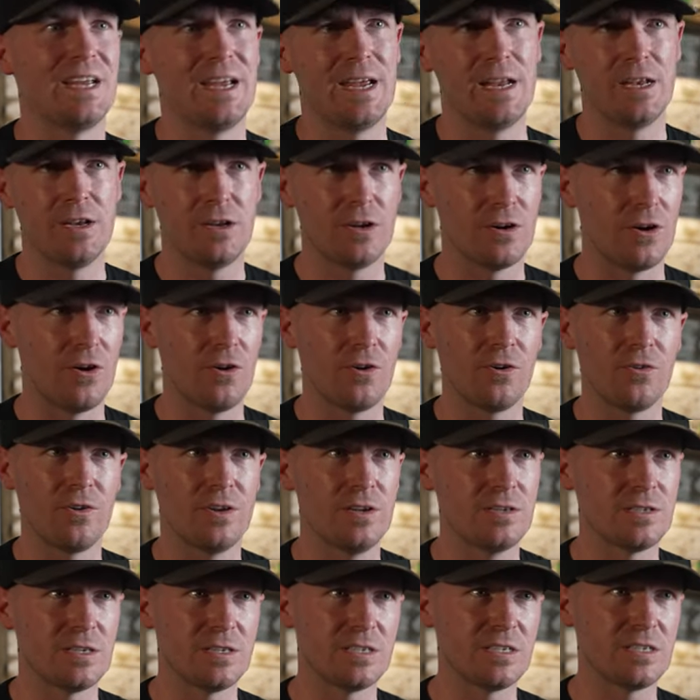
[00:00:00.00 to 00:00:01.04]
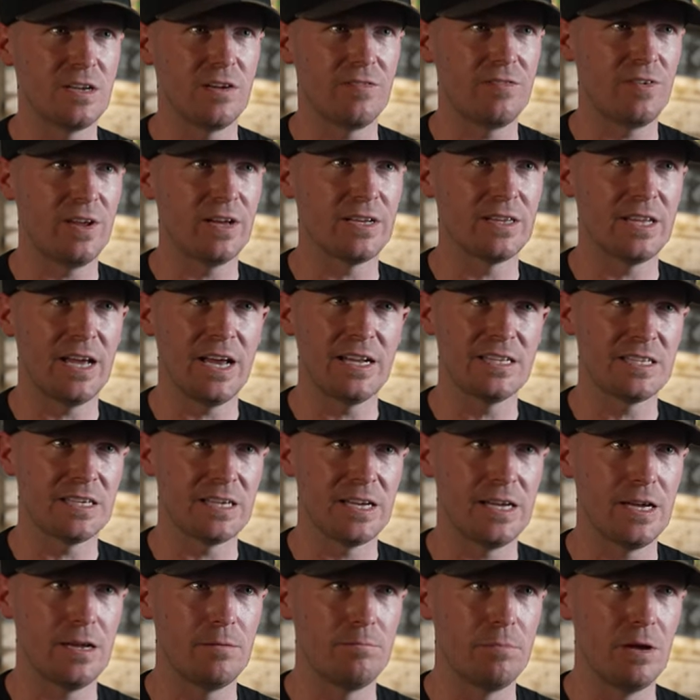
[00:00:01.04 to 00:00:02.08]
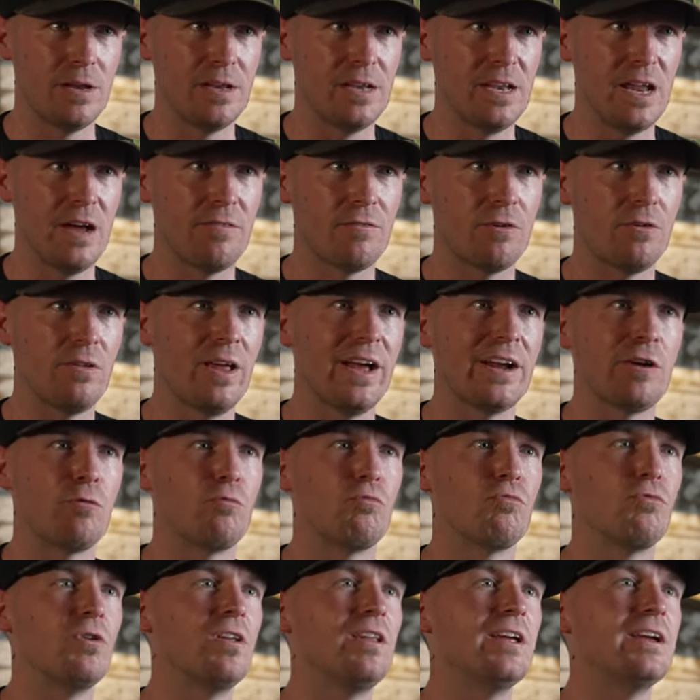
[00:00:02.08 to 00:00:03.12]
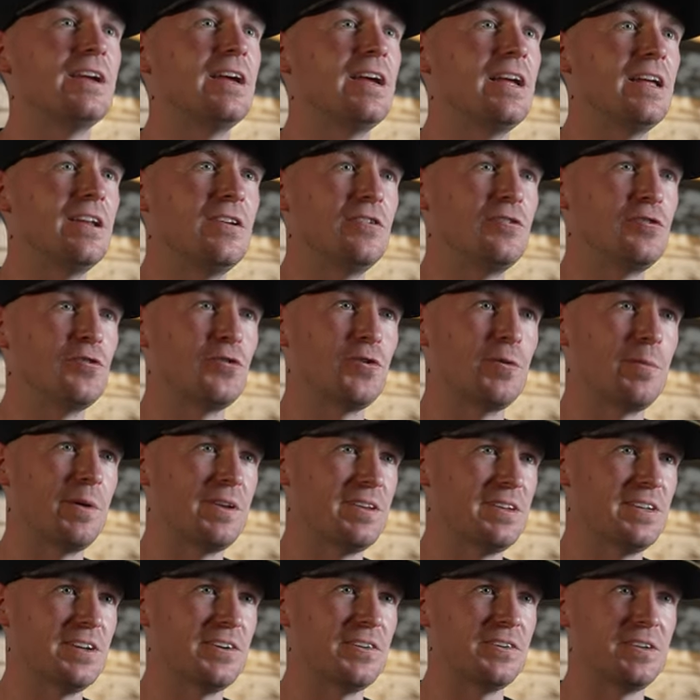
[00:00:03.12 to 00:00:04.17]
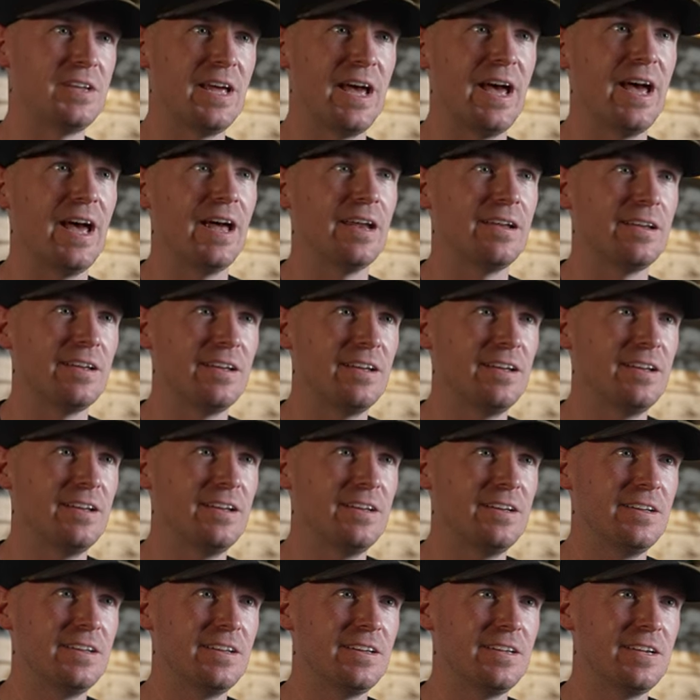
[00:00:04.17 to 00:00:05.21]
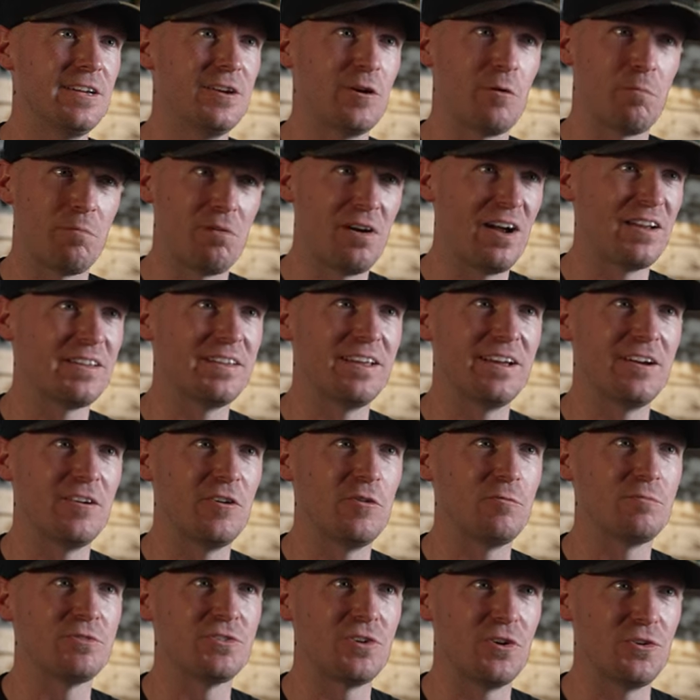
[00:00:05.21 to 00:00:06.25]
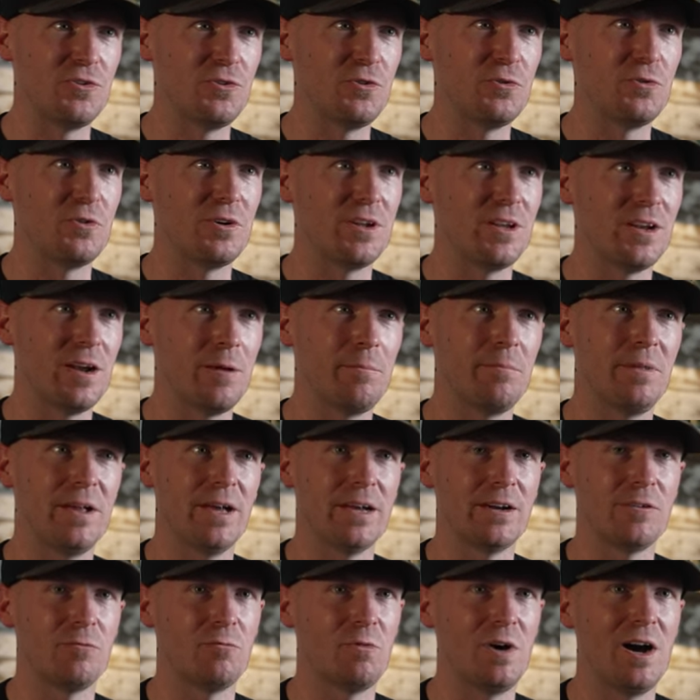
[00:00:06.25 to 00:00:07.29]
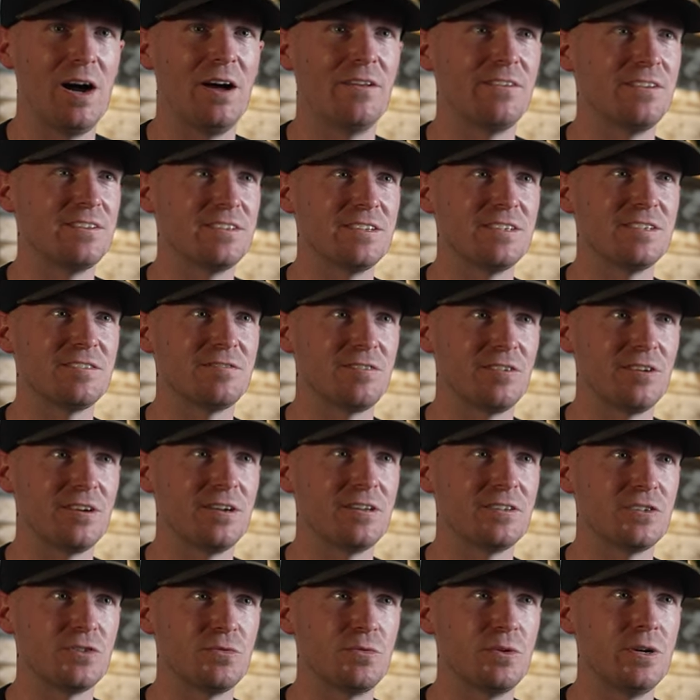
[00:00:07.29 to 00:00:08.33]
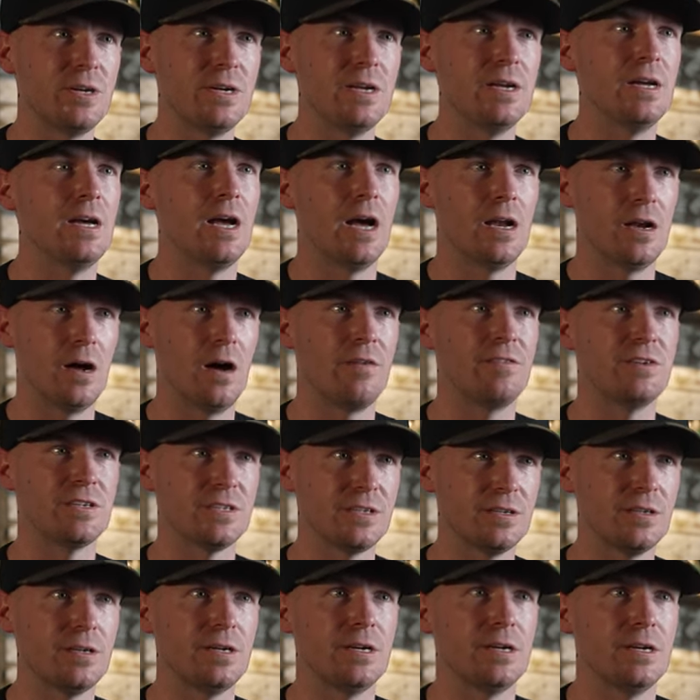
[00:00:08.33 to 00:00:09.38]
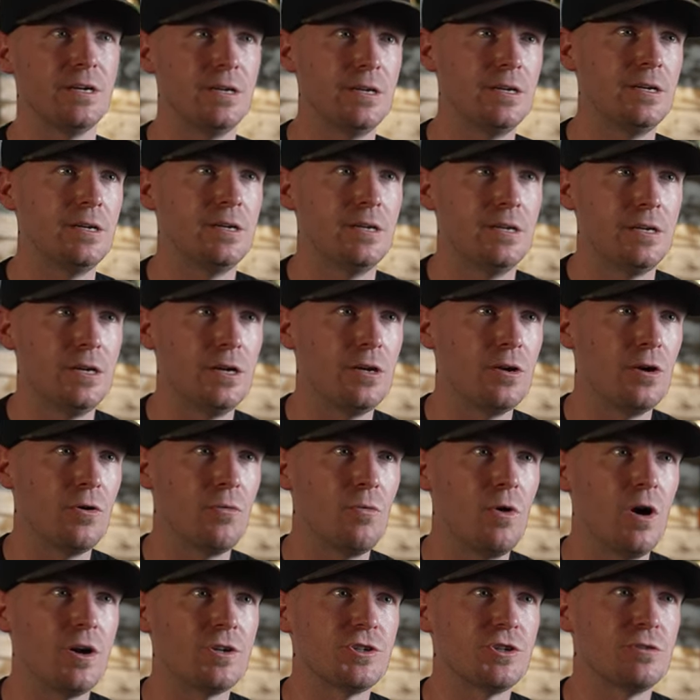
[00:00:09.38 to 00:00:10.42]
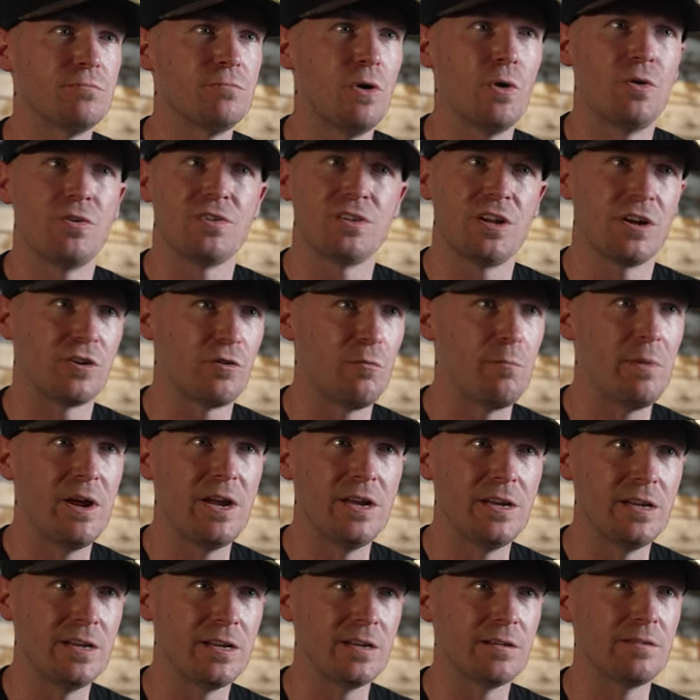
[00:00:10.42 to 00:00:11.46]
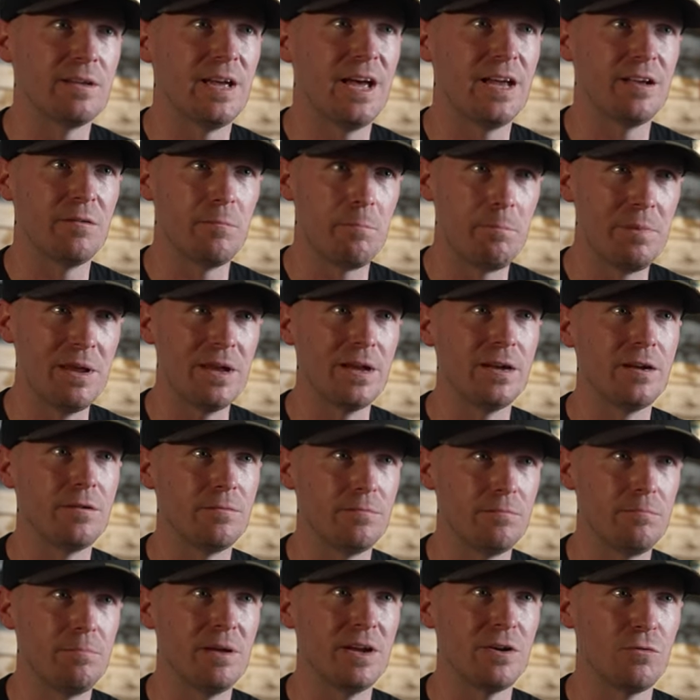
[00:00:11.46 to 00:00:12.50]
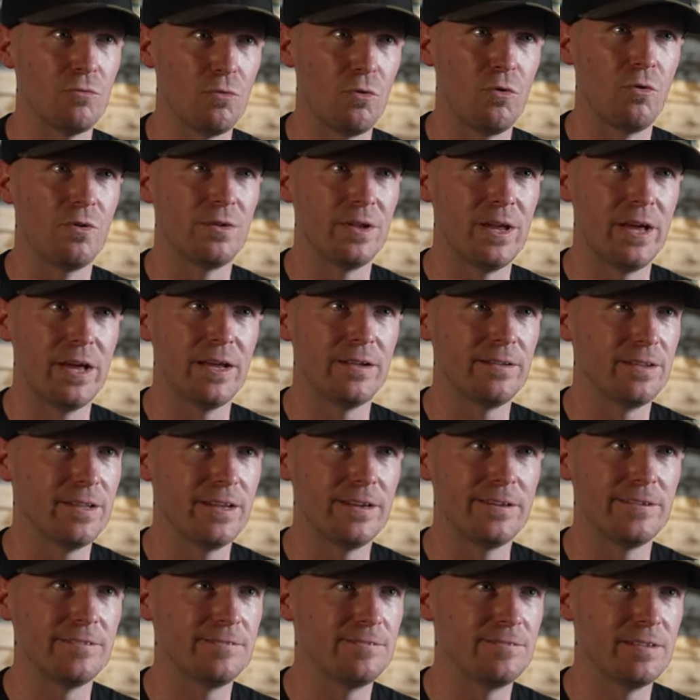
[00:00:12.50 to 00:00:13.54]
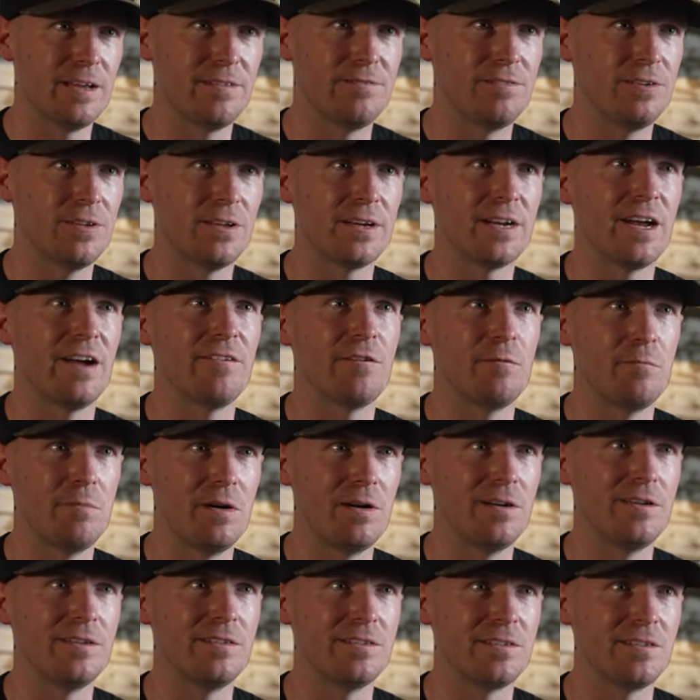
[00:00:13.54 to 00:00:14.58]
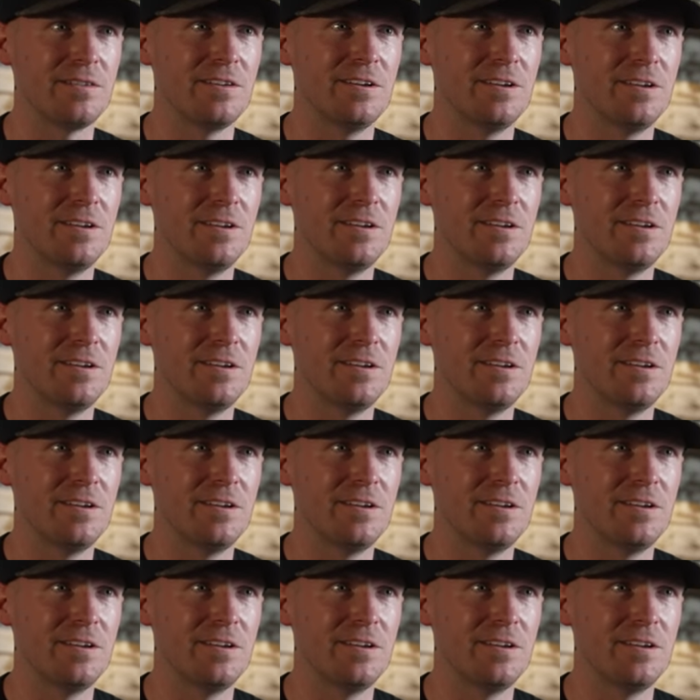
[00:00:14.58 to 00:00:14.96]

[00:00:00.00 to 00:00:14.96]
into Harleys and stuff like that as a kid, but never like really into them until Dad, you know, brought that home, started doing it. I'm like, wow, this is freaking sweet. And obviously, you know, watching Motorcycle Mania had a big role in that. Like, I feel like everybody's,